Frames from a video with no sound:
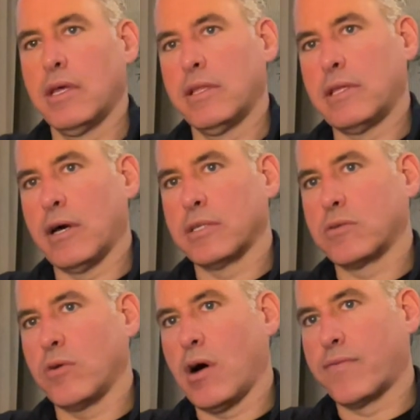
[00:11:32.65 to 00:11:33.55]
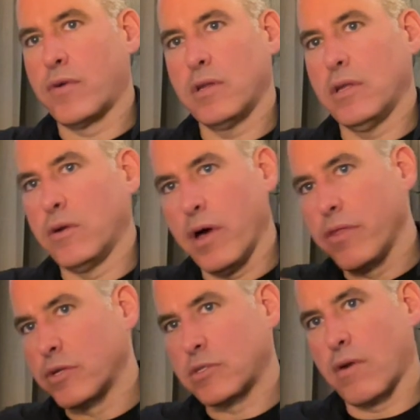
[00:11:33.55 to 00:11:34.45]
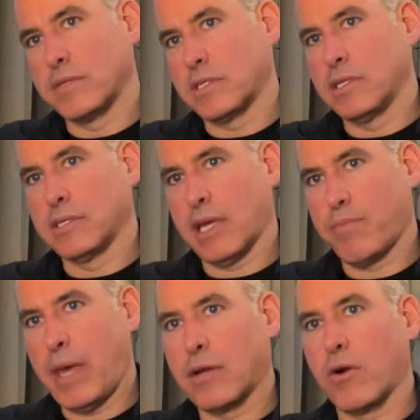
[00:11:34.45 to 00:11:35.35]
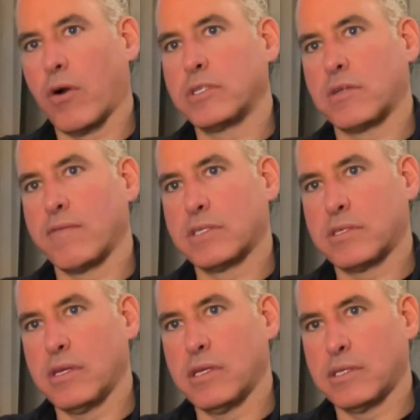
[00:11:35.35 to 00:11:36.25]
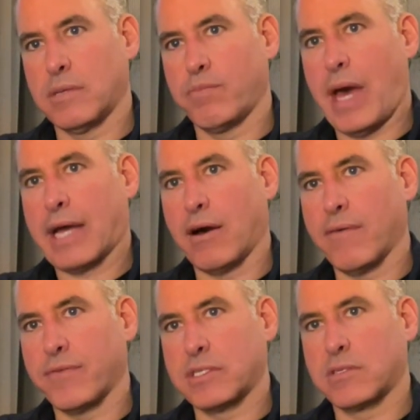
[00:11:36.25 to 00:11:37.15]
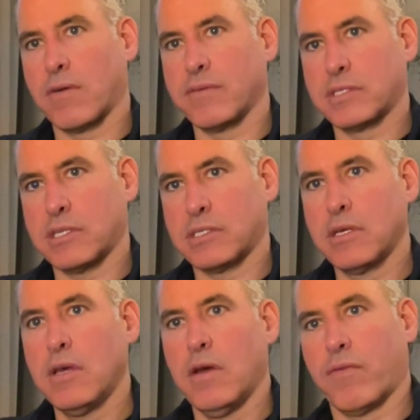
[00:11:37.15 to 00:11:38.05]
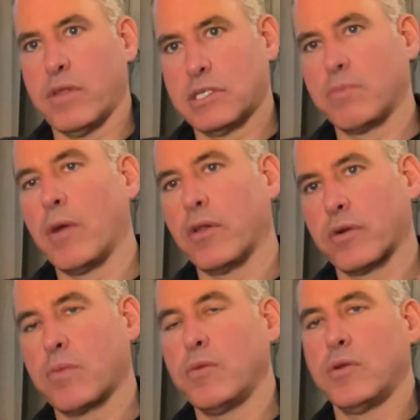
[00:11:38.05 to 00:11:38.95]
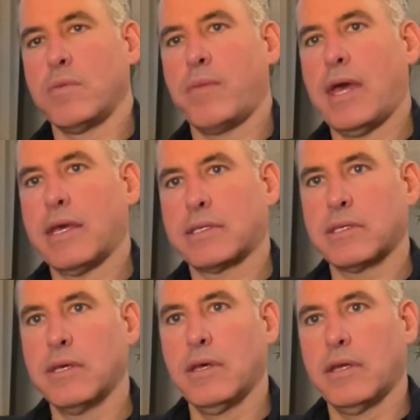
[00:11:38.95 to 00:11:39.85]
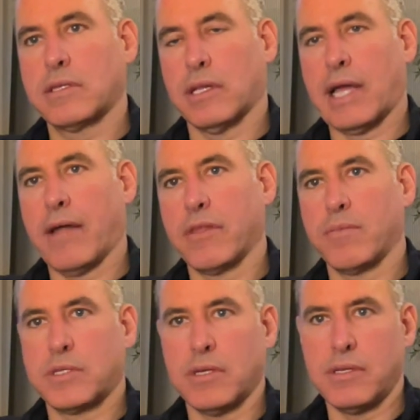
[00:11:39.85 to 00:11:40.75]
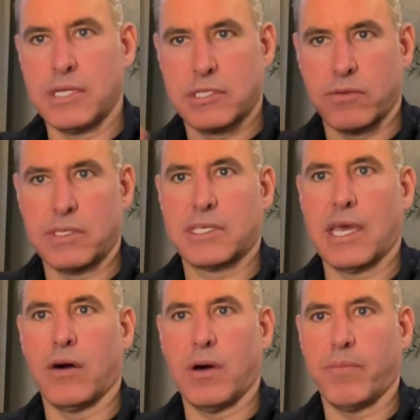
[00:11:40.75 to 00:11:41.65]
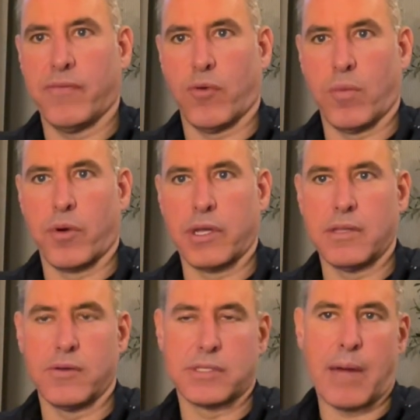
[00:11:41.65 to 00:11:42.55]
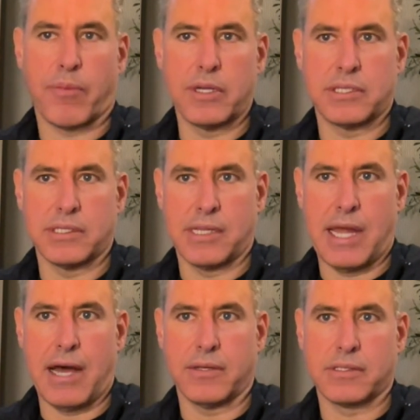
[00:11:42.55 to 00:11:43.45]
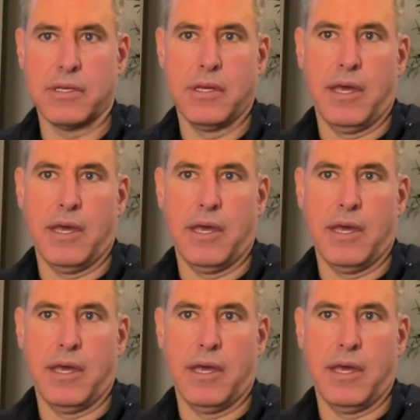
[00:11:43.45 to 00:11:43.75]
They also offered, other services like bank card services and back office services for these smaller community banks to allow them to initially scale up before bringing those operations in house.